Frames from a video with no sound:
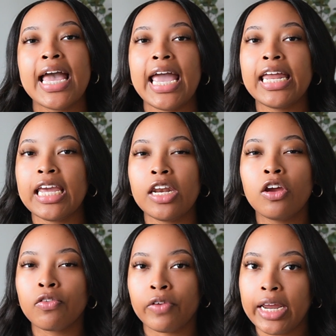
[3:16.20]
And in
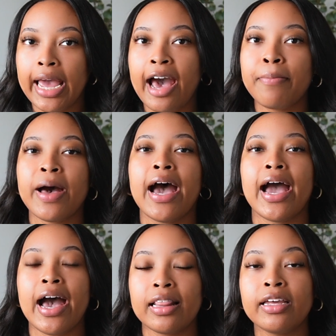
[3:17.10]
your recap, I
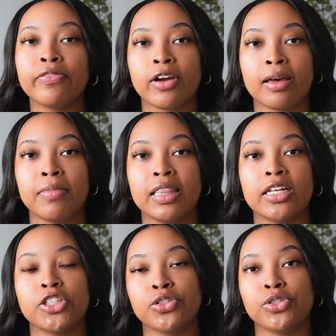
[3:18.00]
highly recommend
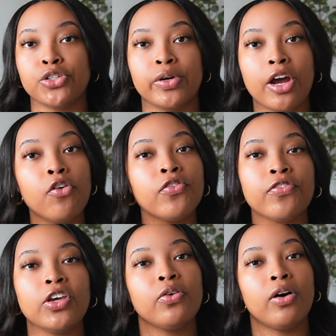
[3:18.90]
that you do an
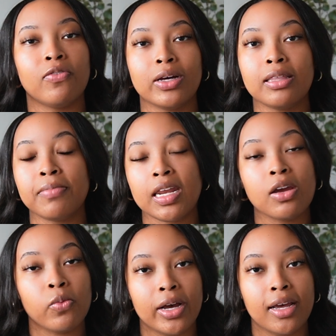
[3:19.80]
overview of what the
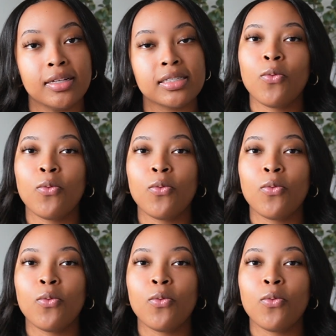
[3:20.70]
meeting was,